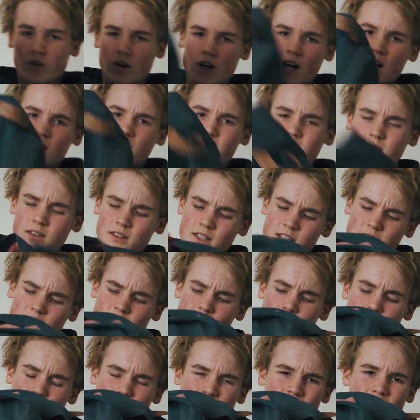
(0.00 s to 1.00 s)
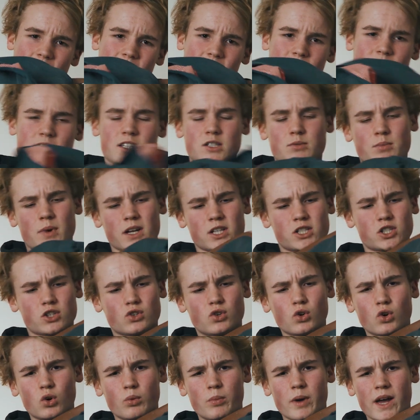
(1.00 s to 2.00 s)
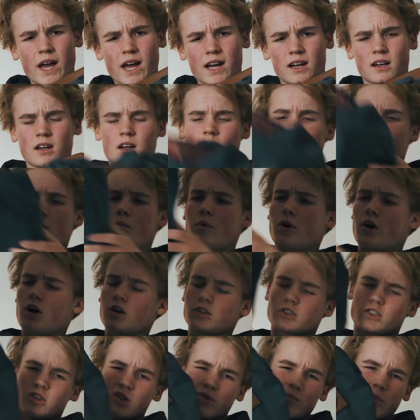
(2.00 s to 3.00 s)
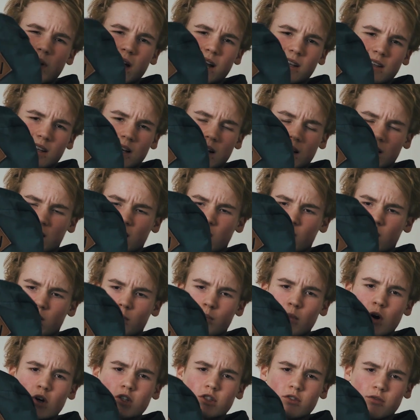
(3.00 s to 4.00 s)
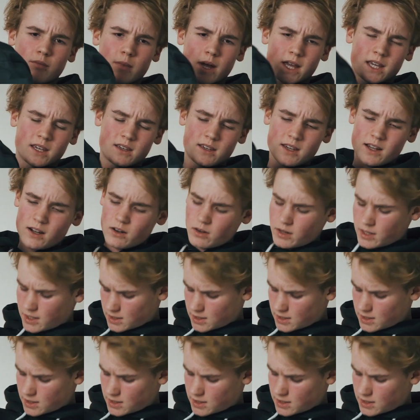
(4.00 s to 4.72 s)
forgot, this is the bag. This is my school bag, but also the bag that I carry most of my gear